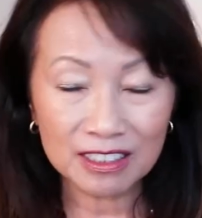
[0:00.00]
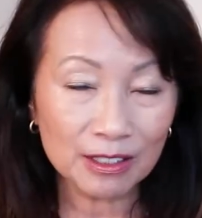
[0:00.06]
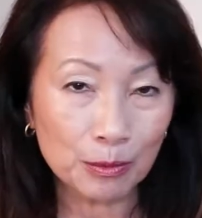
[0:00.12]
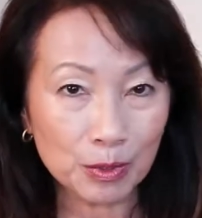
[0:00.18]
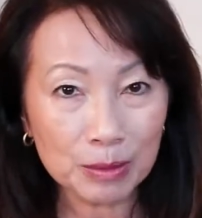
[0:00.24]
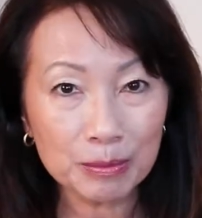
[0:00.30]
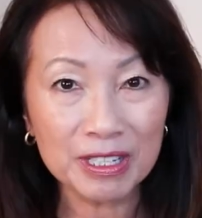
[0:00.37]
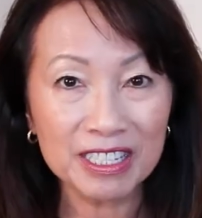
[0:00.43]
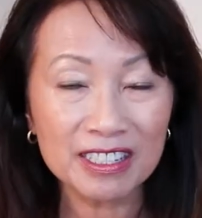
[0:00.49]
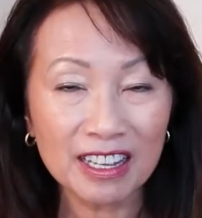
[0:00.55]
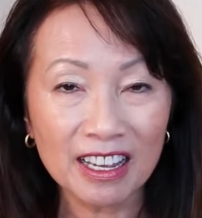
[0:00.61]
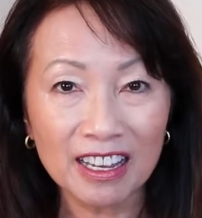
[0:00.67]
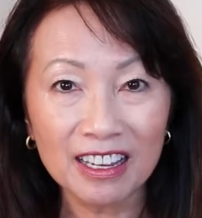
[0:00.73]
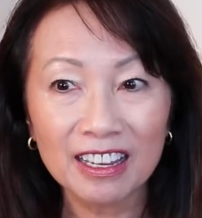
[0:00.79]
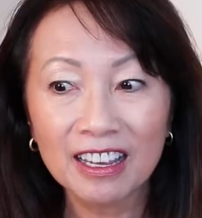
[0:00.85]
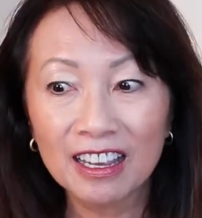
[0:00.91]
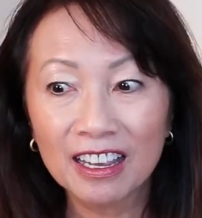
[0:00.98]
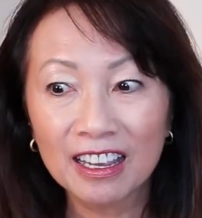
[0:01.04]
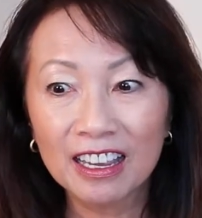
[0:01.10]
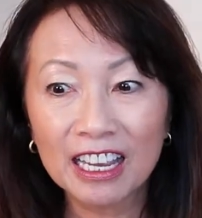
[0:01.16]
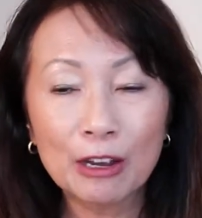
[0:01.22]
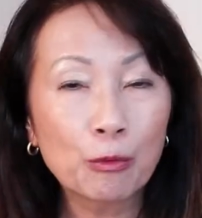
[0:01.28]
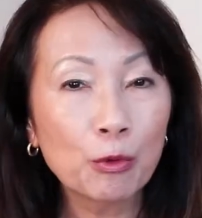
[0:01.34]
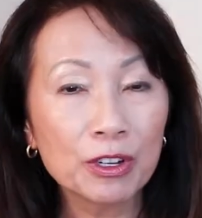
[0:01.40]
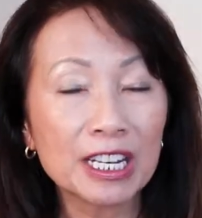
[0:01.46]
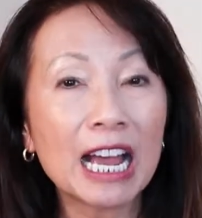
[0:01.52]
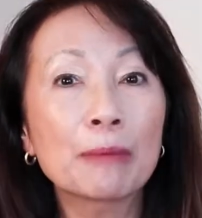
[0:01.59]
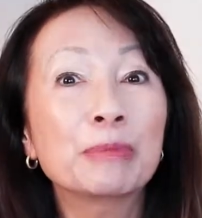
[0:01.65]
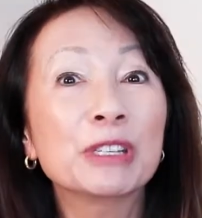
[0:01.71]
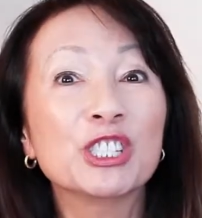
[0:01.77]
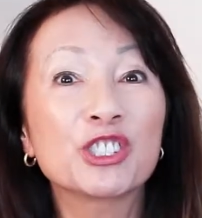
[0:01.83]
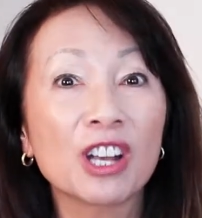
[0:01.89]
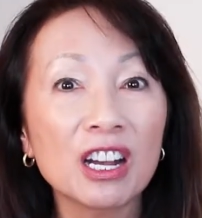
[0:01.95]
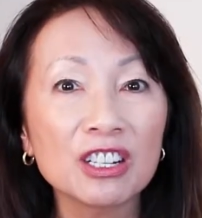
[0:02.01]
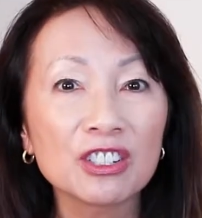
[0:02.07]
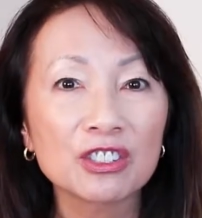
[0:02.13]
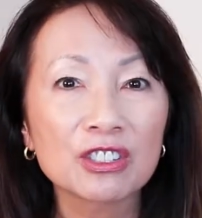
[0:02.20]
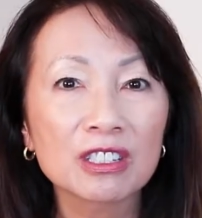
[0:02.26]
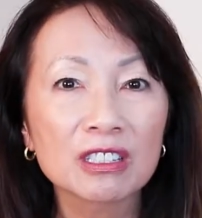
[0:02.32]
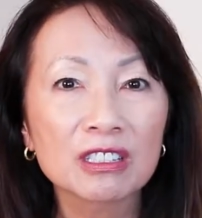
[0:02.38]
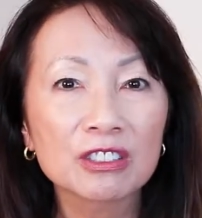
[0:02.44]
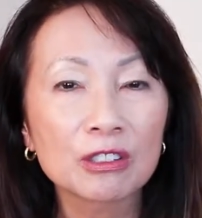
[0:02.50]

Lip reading: the women, say will not be judged,